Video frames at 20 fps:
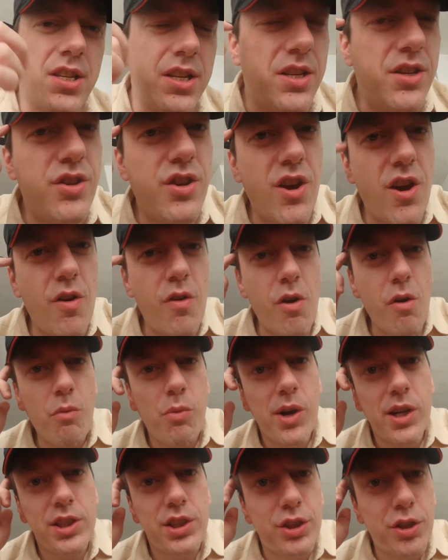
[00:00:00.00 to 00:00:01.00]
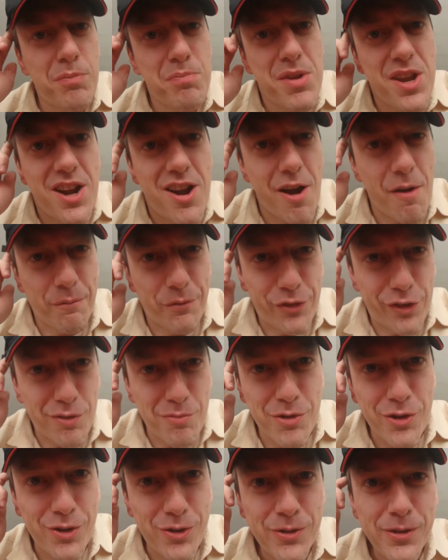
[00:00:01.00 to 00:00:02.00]
And you know, a watch should be
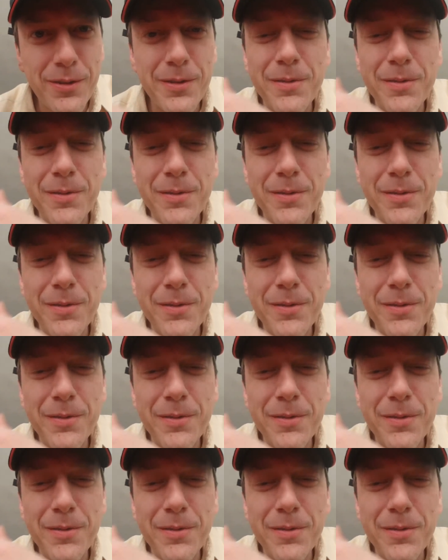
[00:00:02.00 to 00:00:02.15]
comfortable.